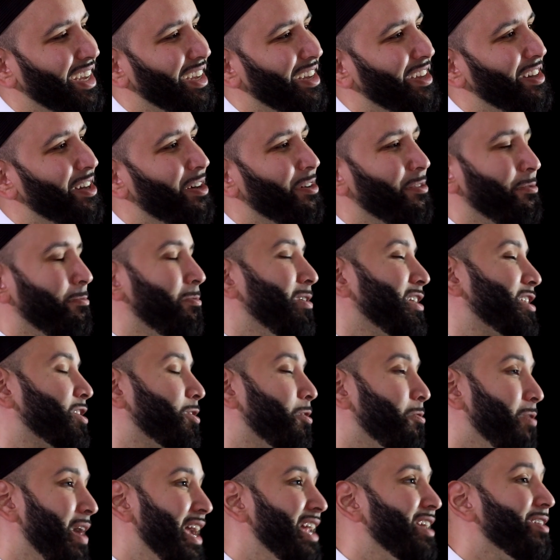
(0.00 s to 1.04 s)
You know, what's
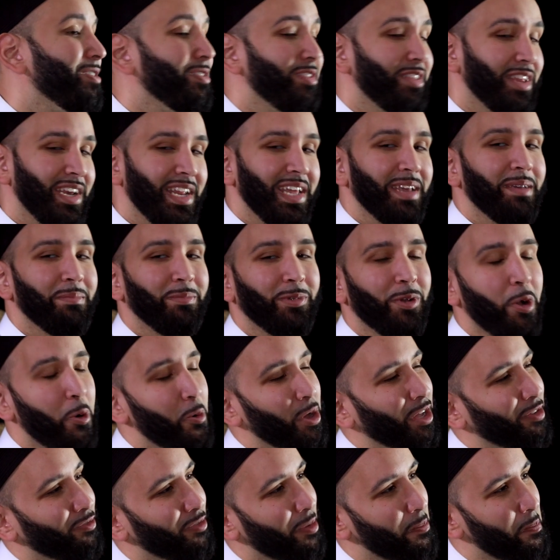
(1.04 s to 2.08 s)
greater than him
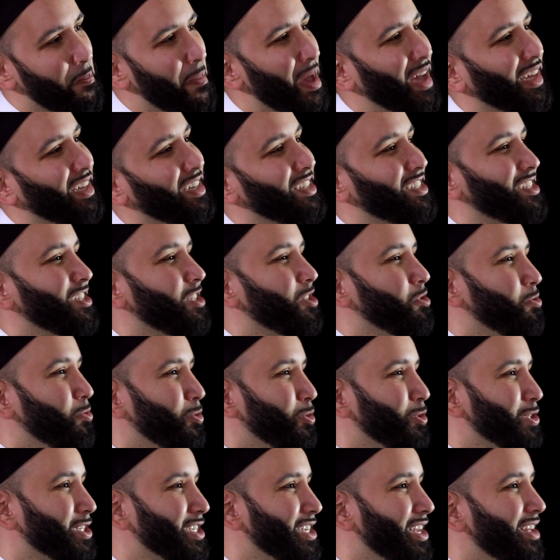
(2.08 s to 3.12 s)
going from Mecca to
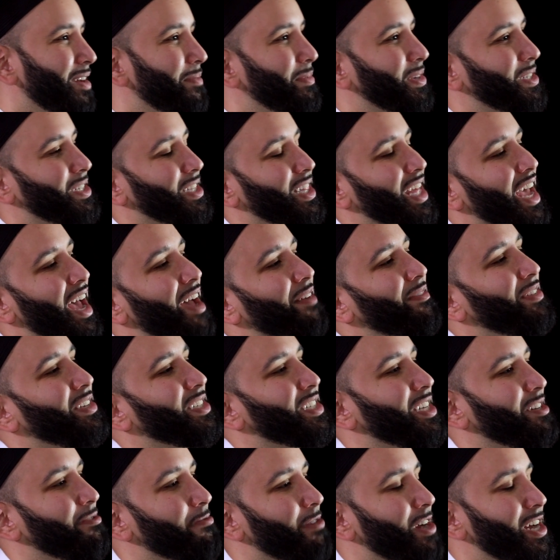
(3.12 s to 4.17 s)
Jerusalem and to the
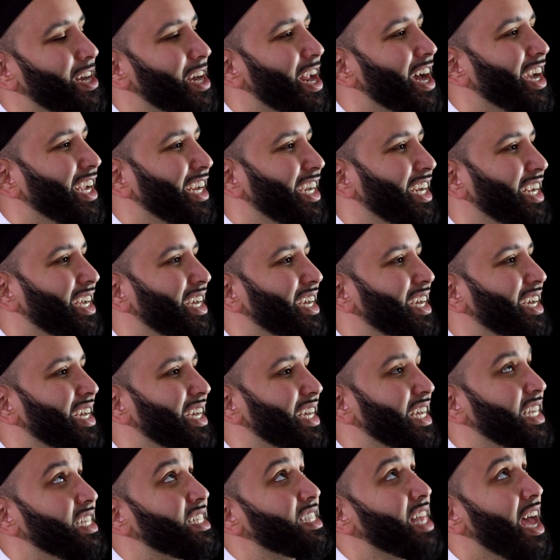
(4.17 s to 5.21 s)
heavens in one night
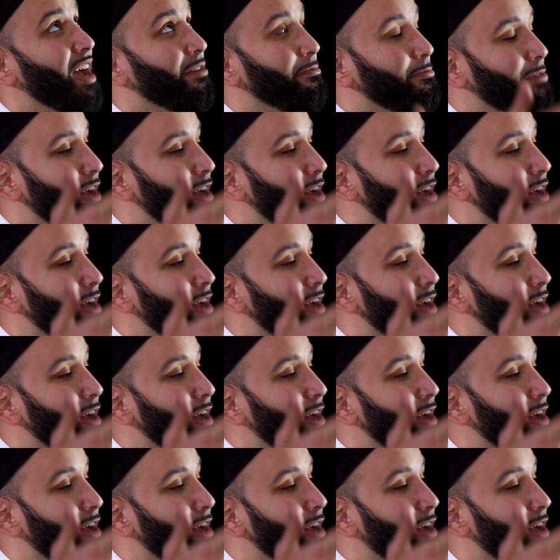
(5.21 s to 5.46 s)
is that